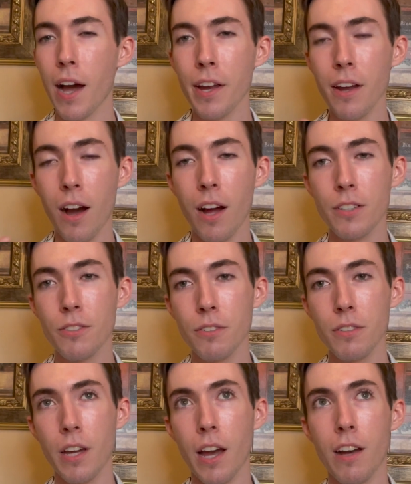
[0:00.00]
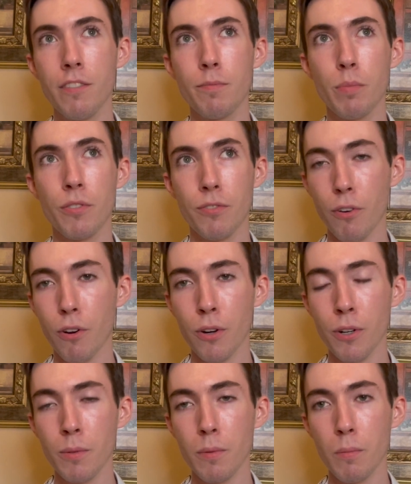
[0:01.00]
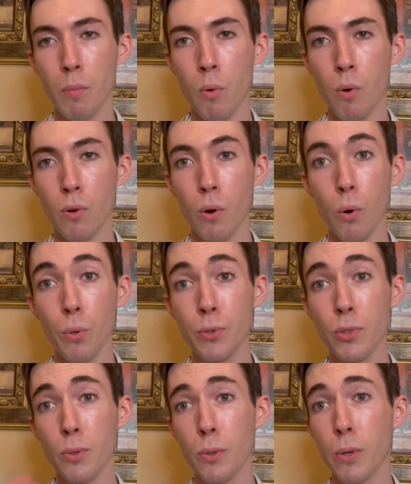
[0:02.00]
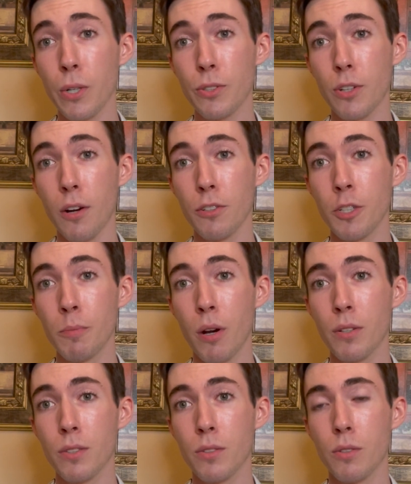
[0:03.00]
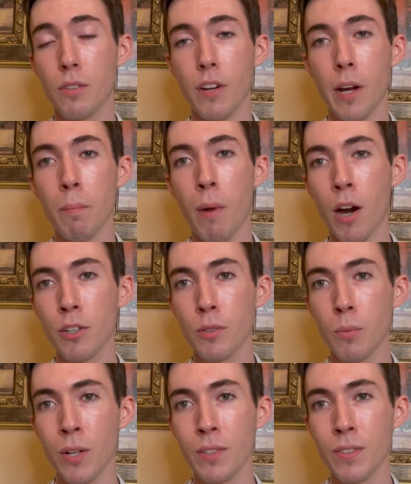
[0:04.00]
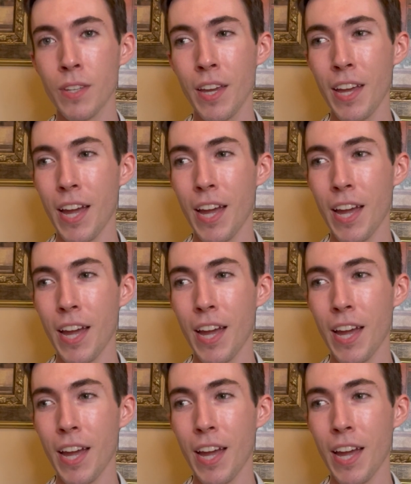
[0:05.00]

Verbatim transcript: I honestly have preferred more old school astrology books to the very modern ones.